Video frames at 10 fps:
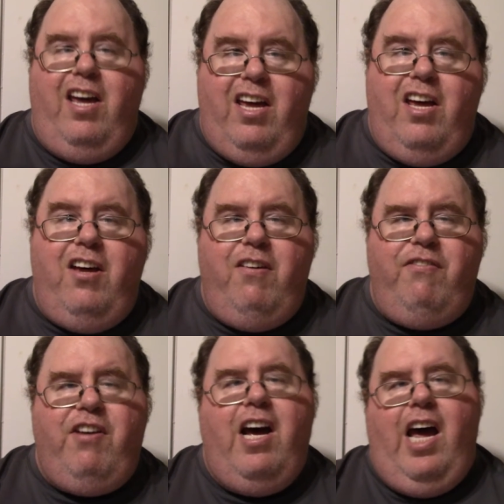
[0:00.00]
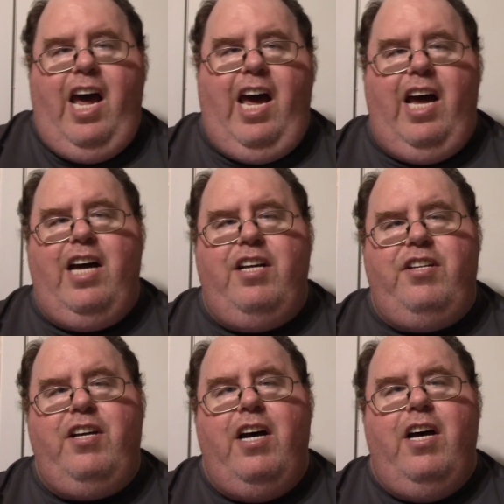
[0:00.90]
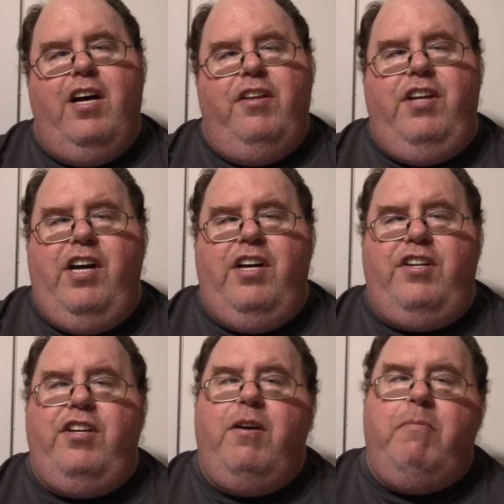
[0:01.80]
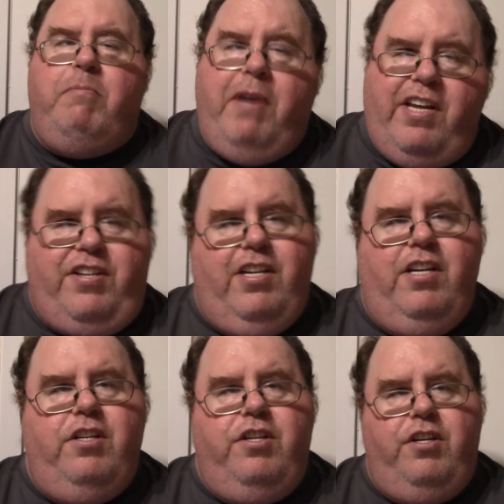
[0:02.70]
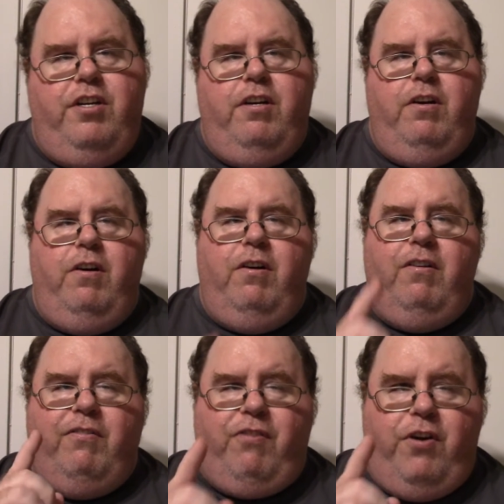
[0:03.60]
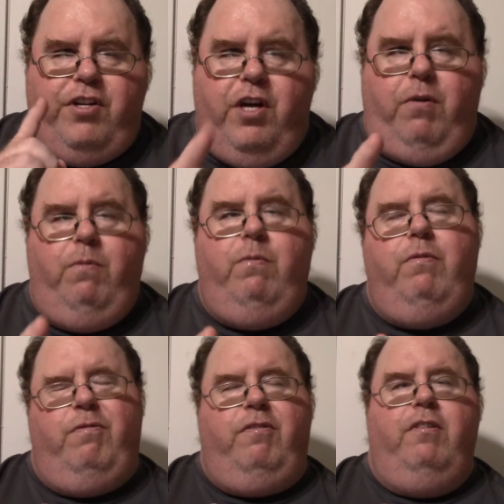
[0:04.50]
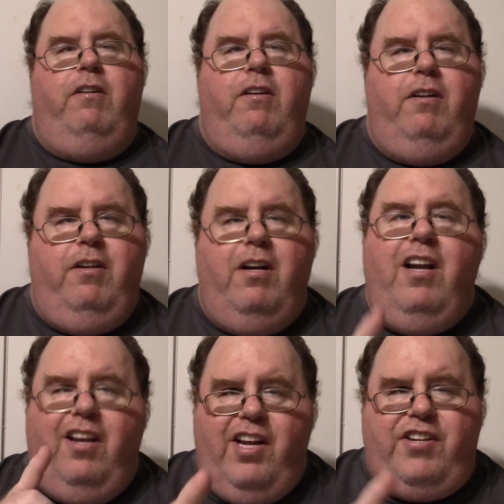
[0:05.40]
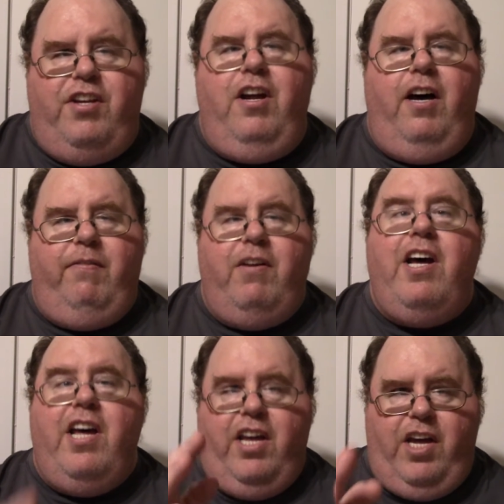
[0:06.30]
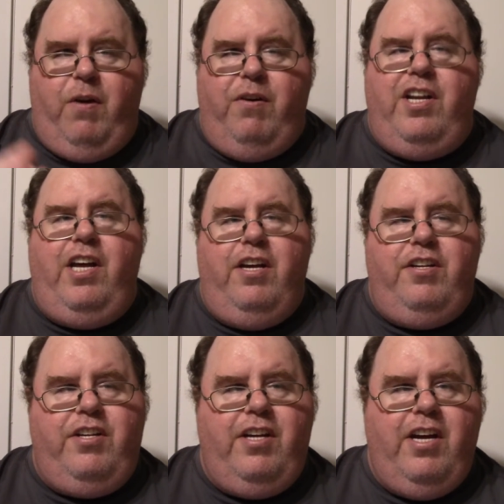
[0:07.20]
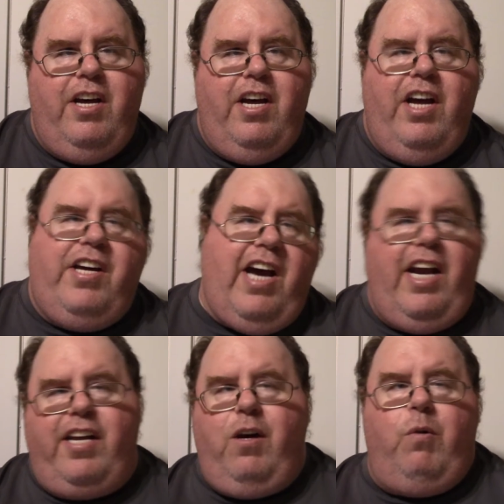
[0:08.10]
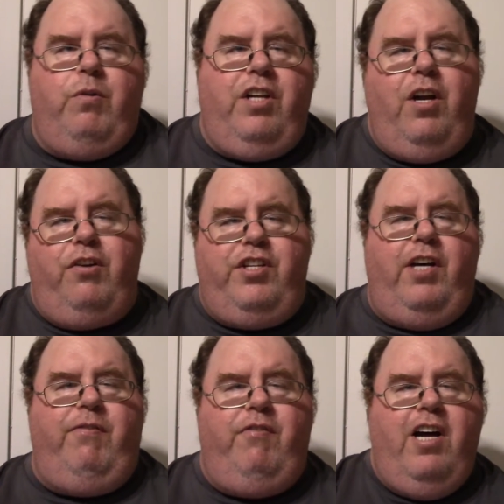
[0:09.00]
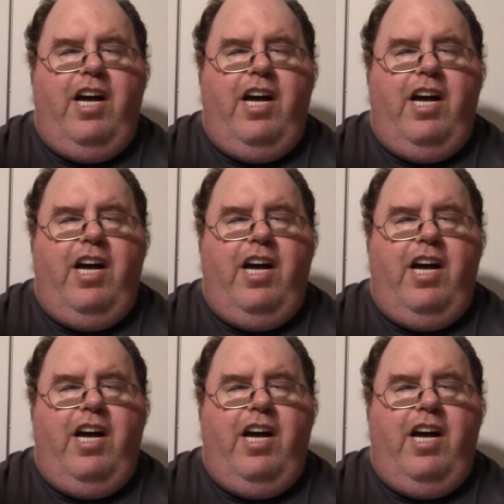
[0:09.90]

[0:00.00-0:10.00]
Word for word: Eve has this message for you. Listen up. Here it is. It kind of goes a little something.